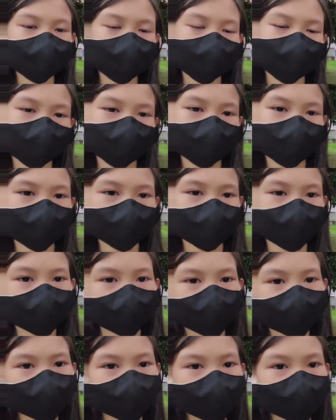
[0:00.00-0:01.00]

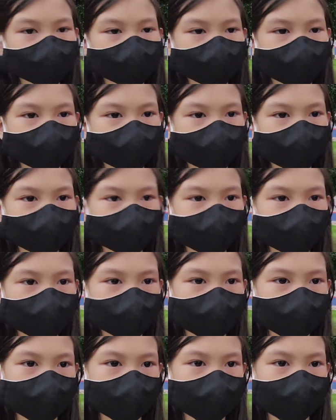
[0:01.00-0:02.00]

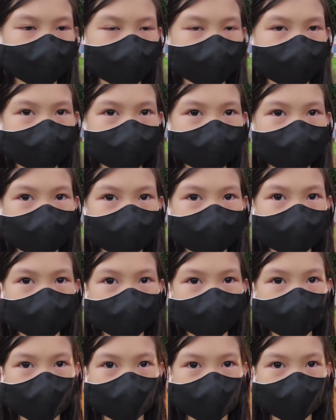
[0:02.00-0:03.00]

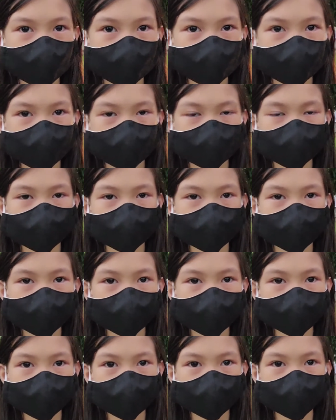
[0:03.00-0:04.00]

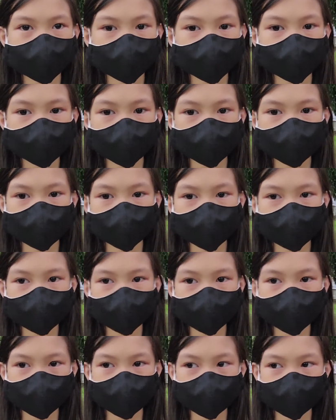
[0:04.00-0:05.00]

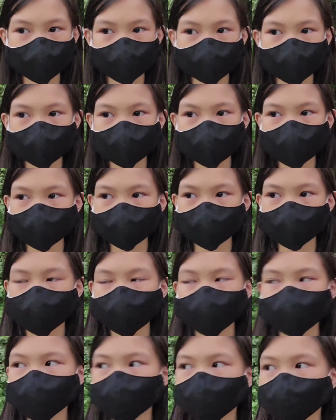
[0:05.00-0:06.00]

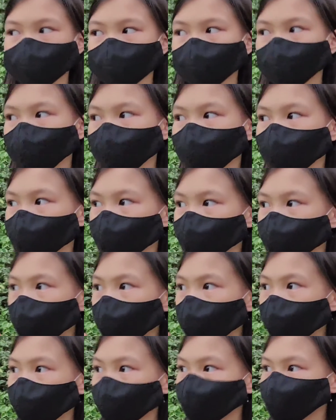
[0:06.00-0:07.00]

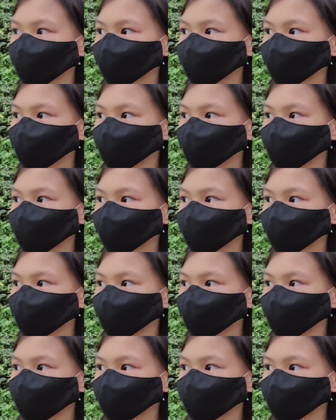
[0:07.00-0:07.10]
(silent)